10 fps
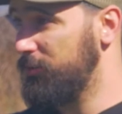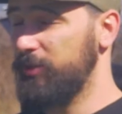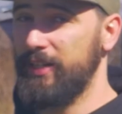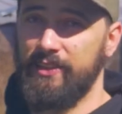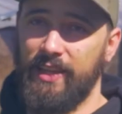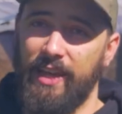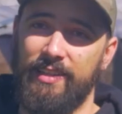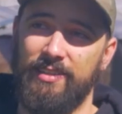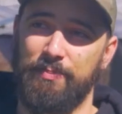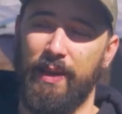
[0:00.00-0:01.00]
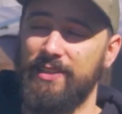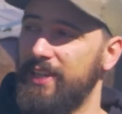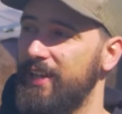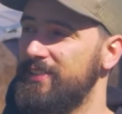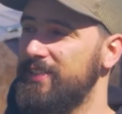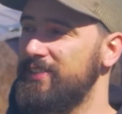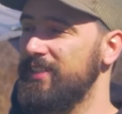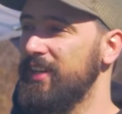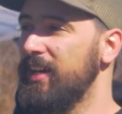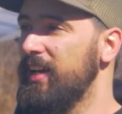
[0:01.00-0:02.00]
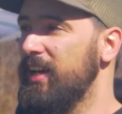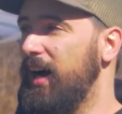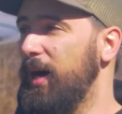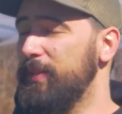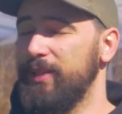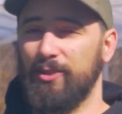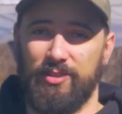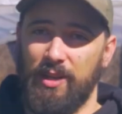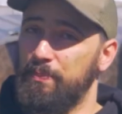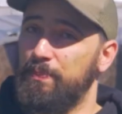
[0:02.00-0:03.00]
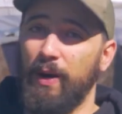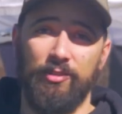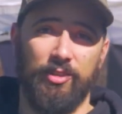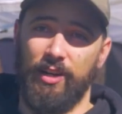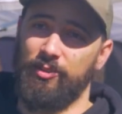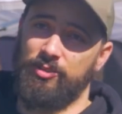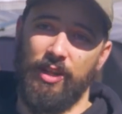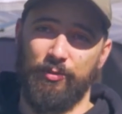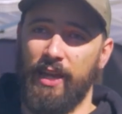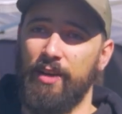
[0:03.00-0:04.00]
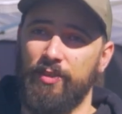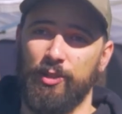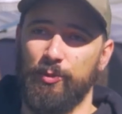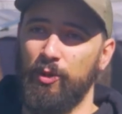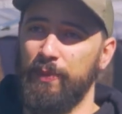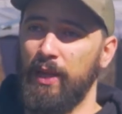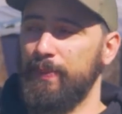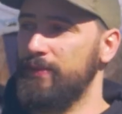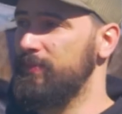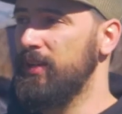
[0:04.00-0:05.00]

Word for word: created that. He's a mad scientist. Um, and there's a bunch of other stuff we have on the roadmap. And